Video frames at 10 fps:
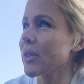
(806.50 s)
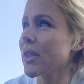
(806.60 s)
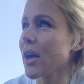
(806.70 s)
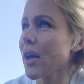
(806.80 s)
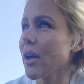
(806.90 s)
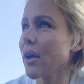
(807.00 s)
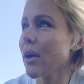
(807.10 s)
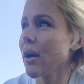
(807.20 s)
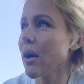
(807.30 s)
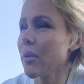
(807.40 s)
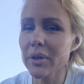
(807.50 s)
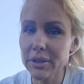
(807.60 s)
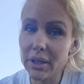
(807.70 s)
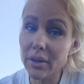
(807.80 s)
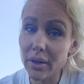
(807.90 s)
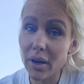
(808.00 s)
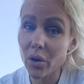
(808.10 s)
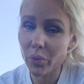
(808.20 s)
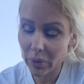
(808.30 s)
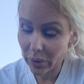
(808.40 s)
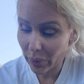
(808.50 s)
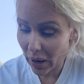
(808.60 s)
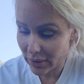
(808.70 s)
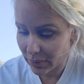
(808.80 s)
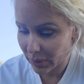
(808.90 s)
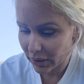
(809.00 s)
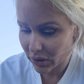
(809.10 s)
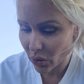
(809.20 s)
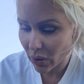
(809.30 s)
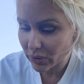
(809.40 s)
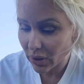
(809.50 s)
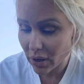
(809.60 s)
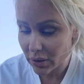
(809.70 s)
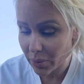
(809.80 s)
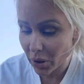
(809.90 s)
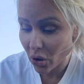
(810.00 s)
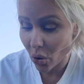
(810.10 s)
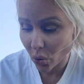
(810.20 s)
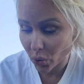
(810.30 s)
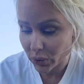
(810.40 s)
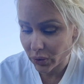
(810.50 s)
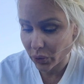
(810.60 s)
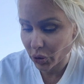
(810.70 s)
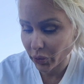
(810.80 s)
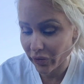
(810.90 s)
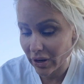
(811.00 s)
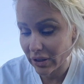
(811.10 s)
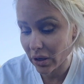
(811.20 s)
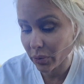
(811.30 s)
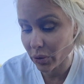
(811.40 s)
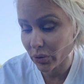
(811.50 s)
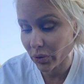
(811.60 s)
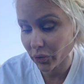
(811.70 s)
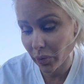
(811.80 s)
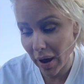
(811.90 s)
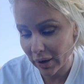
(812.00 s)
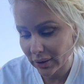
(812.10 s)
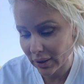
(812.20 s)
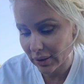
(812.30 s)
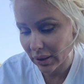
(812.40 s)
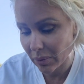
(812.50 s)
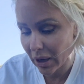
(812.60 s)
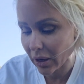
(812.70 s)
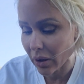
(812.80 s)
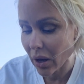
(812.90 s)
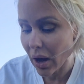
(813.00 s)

that it did help me, possibly. So I was locked up on a hold, which prevented abusers from accessing me.